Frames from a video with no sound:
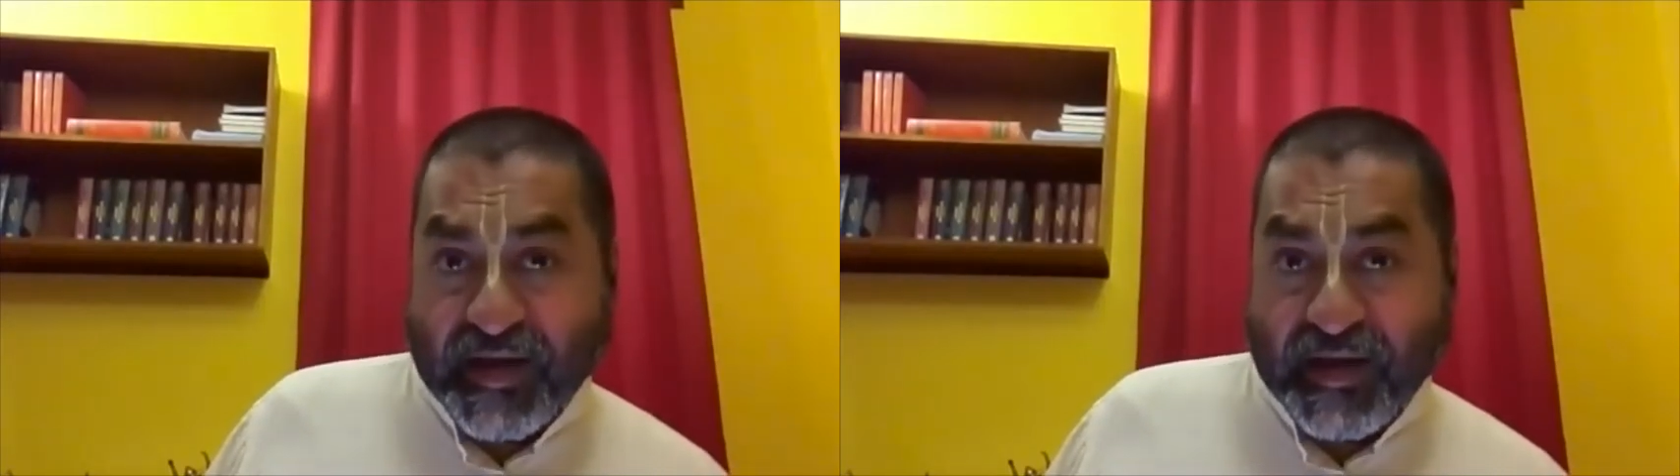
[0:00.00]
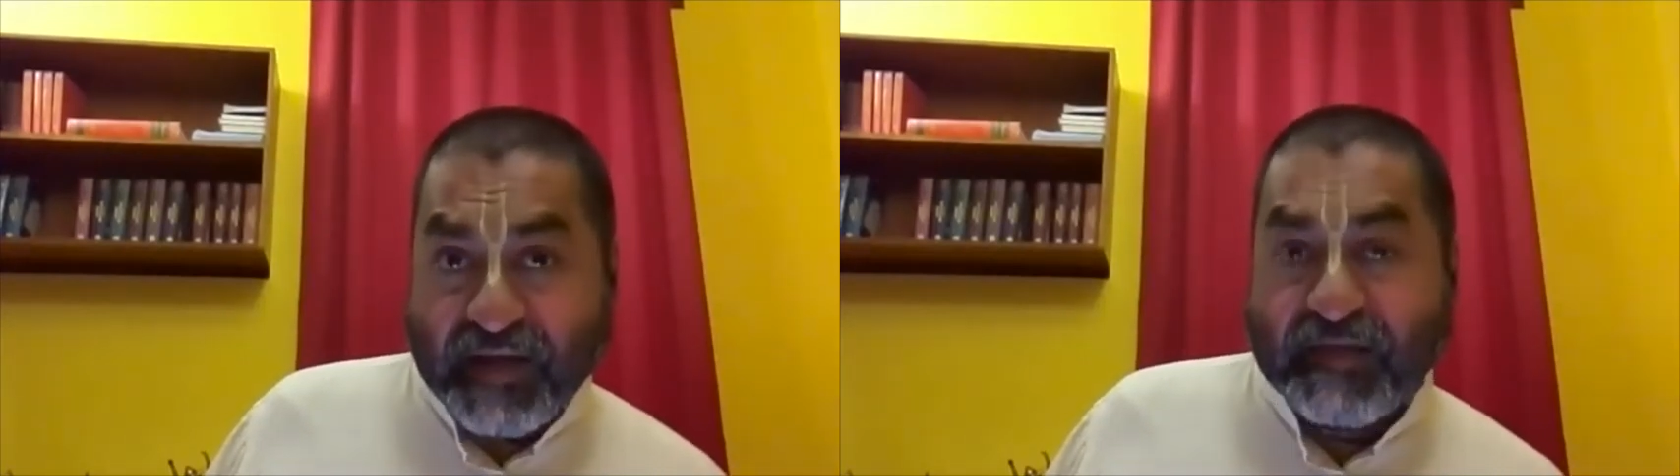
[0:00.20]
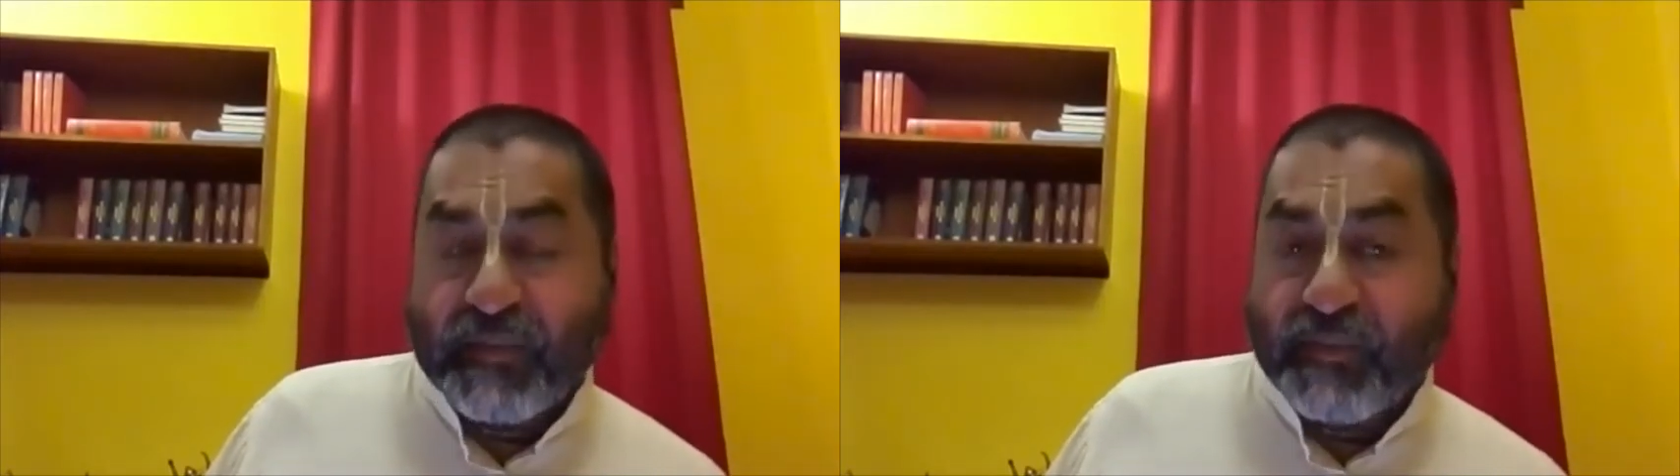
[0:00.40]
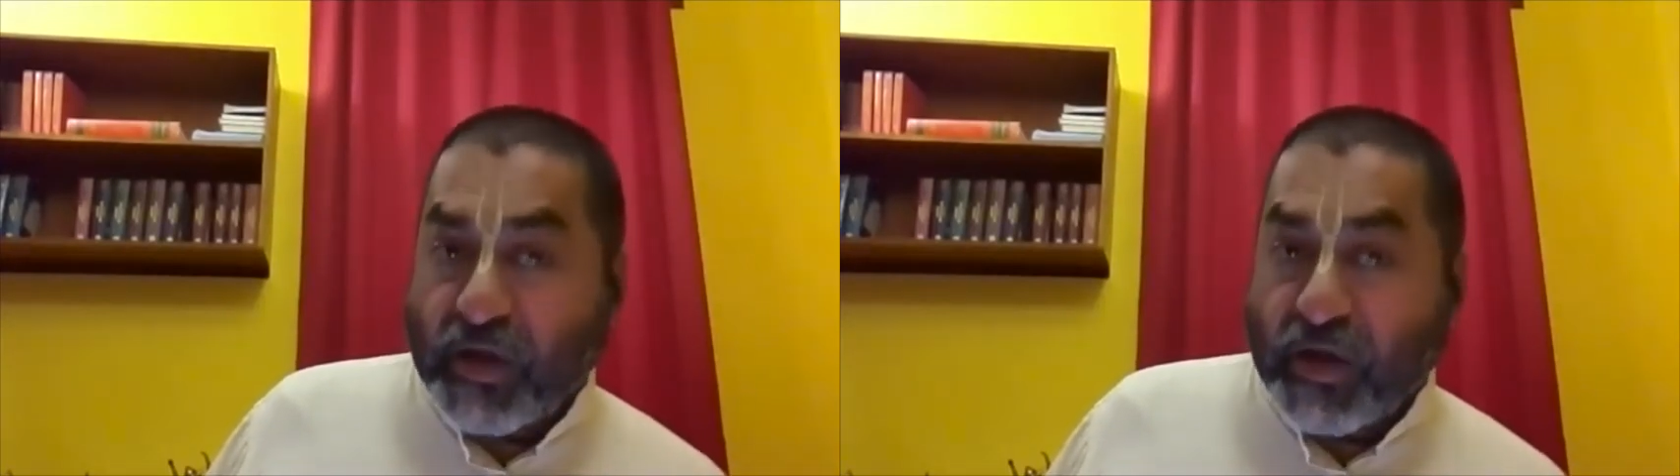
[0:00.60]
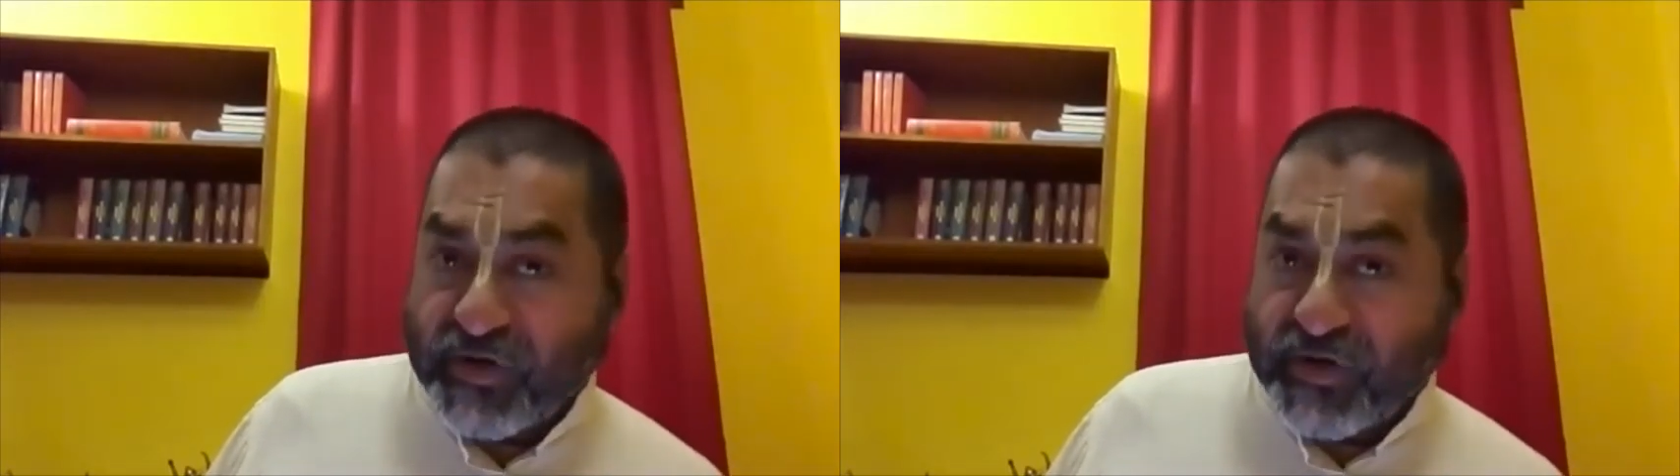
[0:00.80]
is
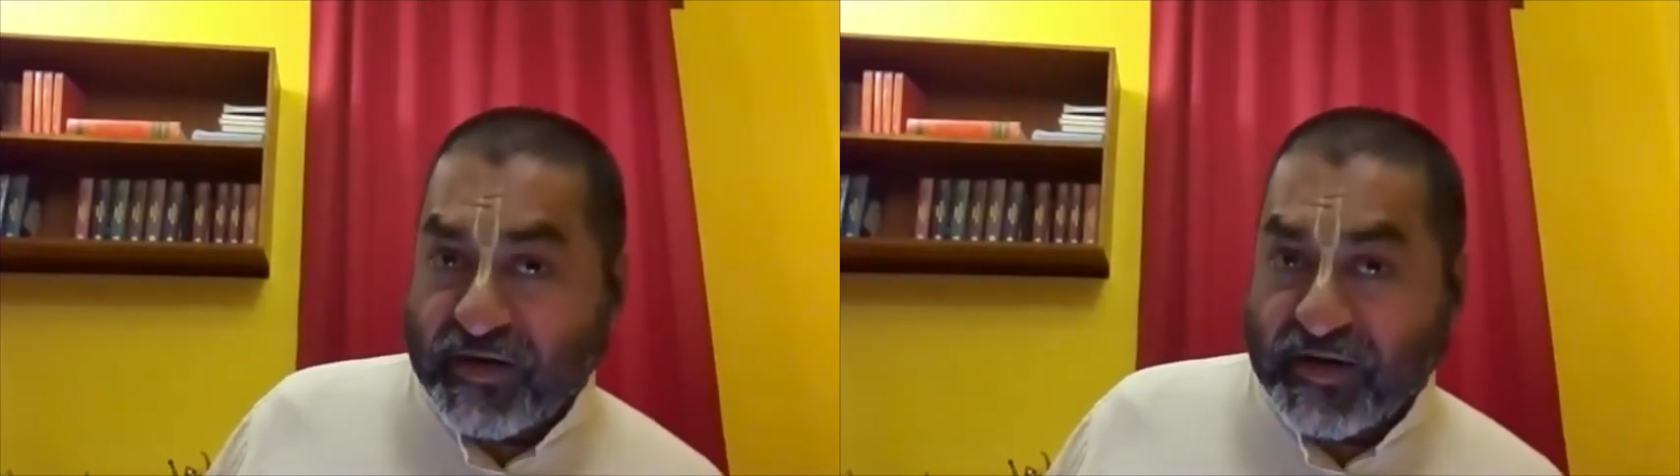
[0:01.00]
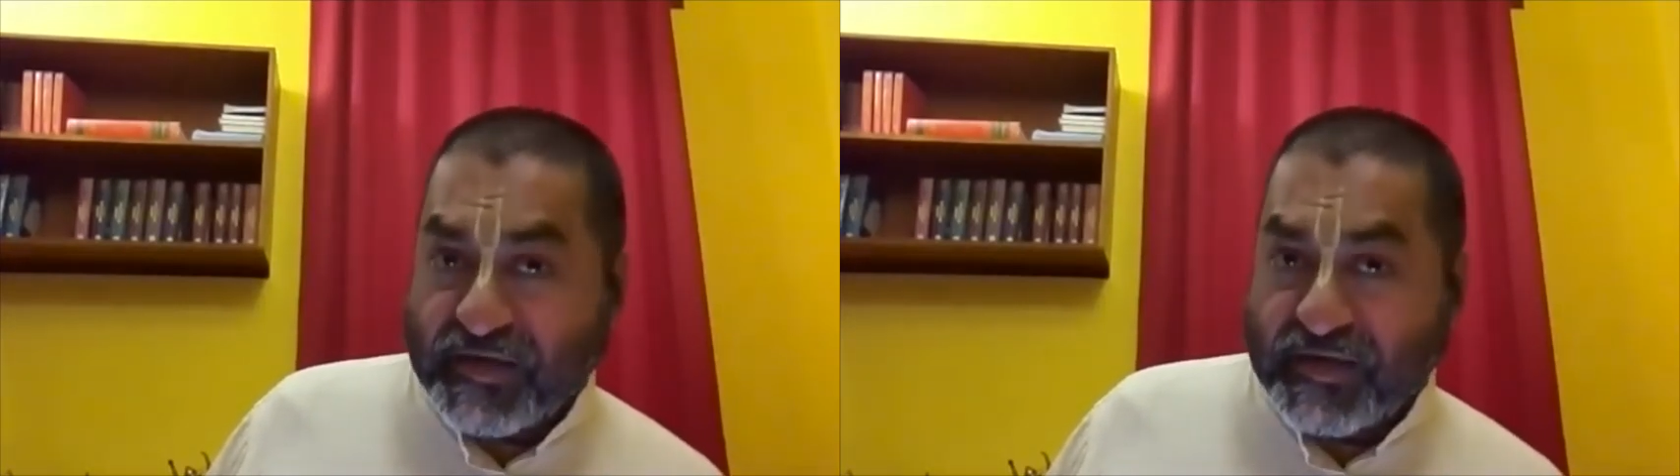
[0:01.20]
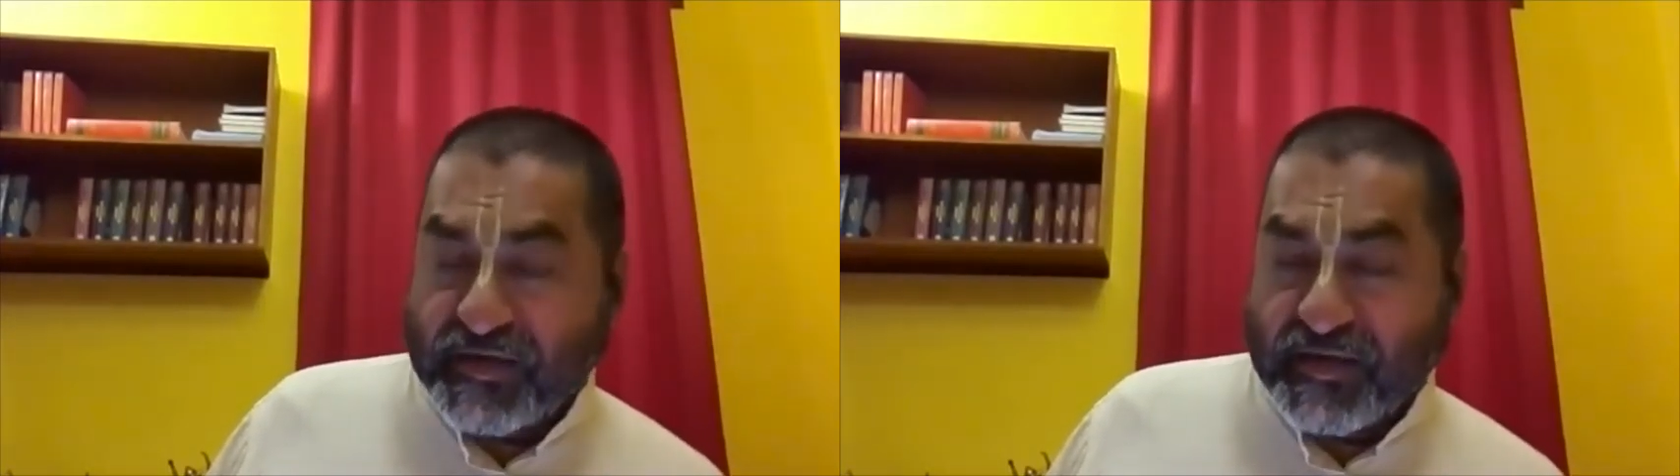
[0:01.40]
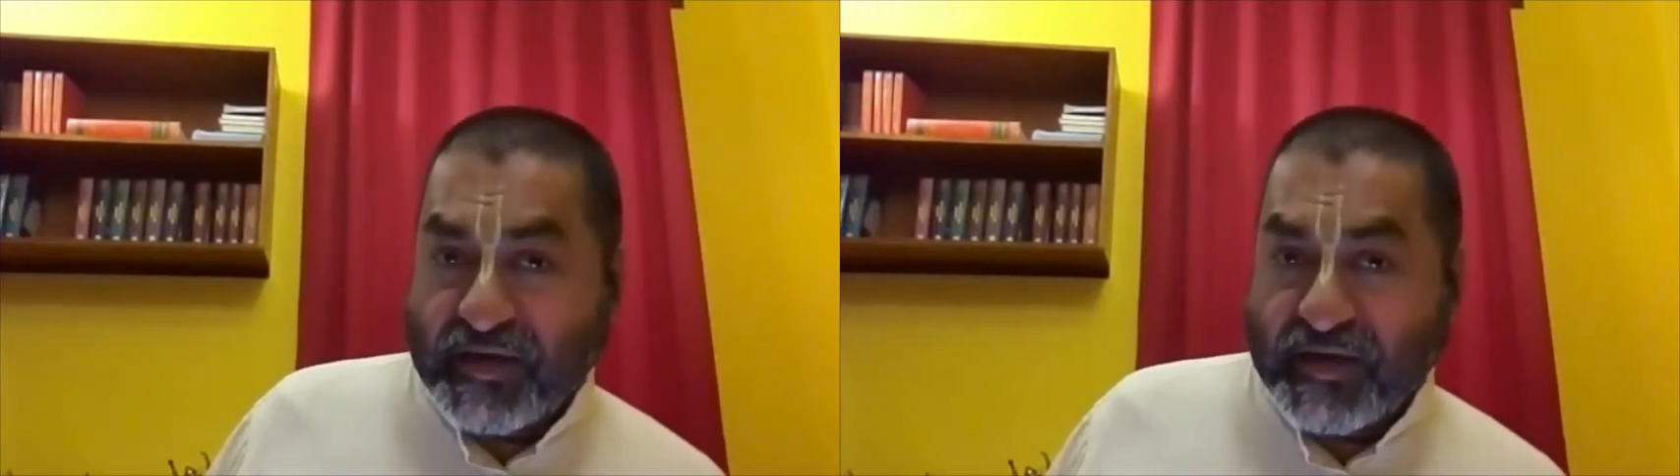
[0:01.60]
Madhurya Ras.